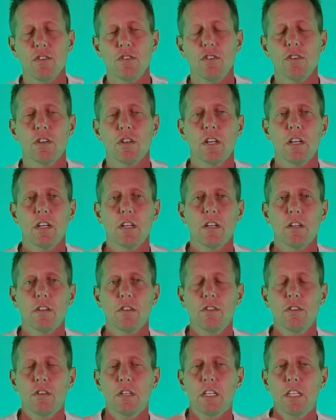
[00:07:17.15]
you're gonna
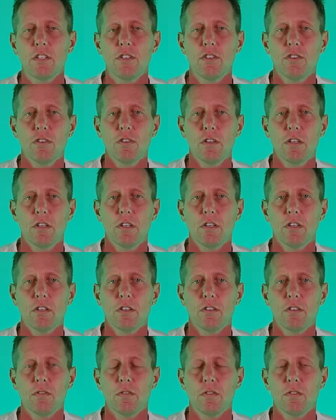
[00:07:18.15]
look at your
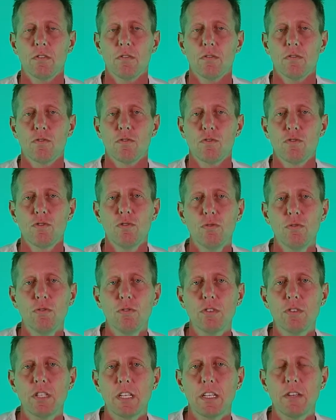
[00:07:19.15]

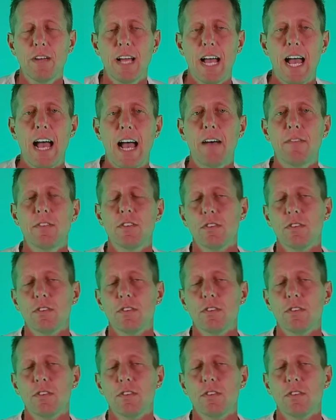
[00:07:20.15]
tools that you have.